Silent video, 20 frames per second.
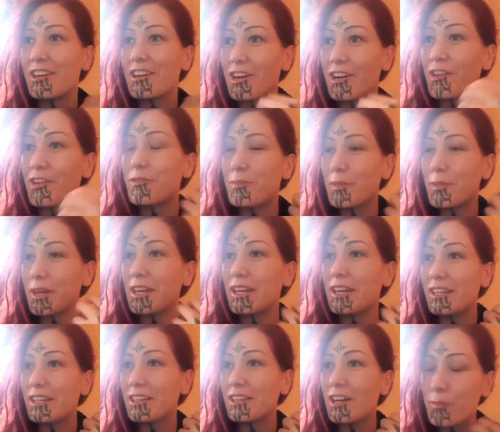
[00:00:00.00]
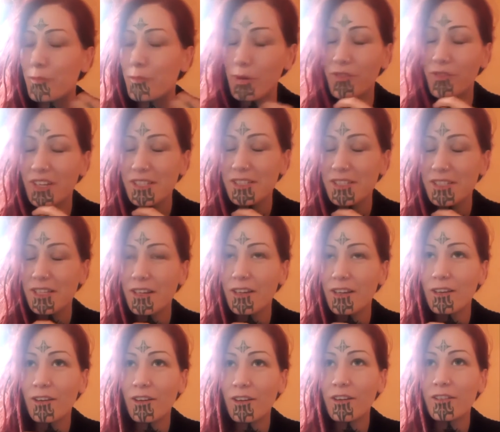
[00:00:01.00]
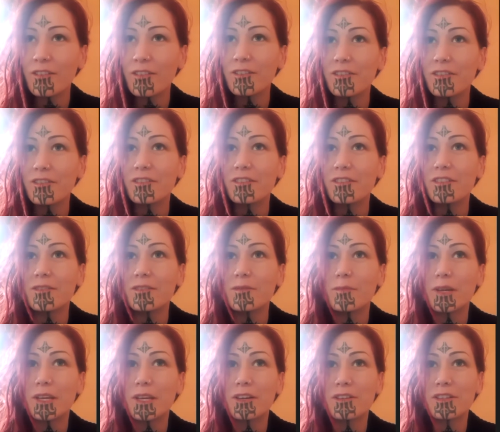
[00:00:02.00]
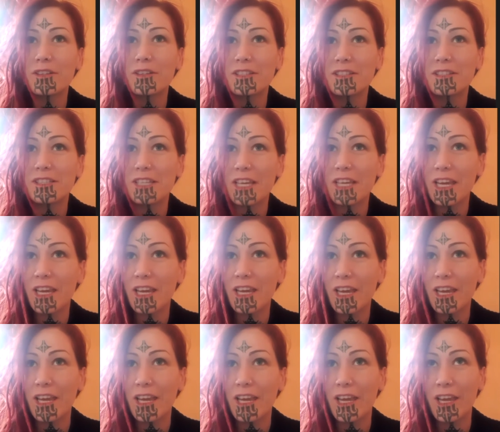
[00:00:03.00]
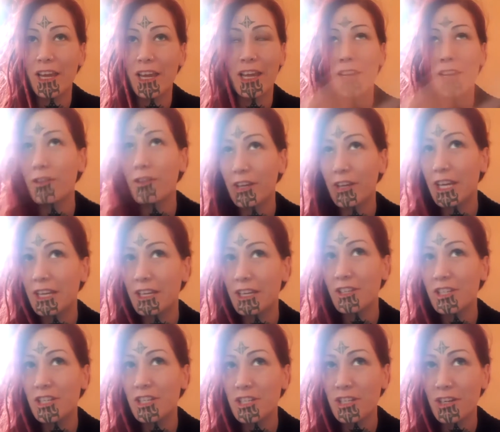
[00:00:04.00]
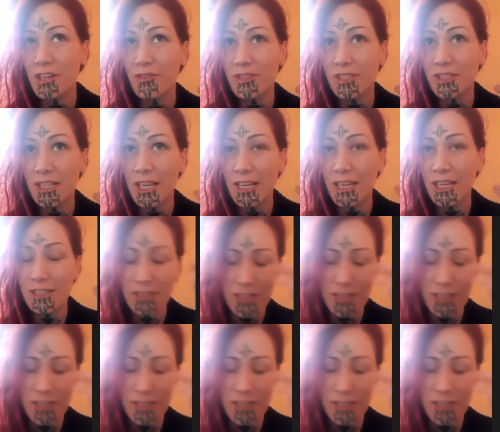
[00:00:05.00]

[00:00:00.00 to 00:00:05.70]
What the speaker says: I've been resting a lot, because had a lot of energy shifts last